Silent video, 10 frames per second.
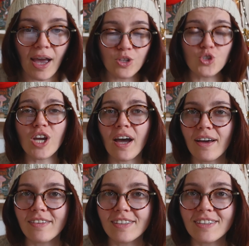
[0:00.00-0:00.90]
And yeah,
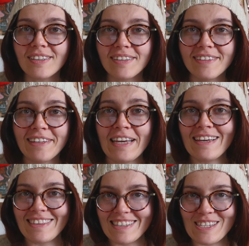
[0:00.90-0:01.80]
I think
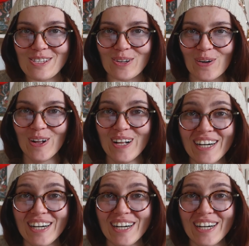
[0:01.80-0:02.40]
this is all.